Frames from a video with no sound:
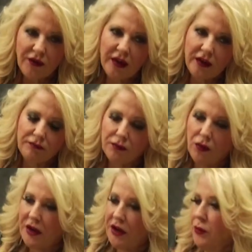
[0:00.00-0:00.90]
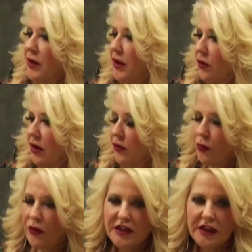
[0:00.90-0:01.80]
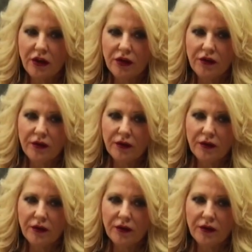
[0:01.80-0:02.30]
they wanted to bring another retailer,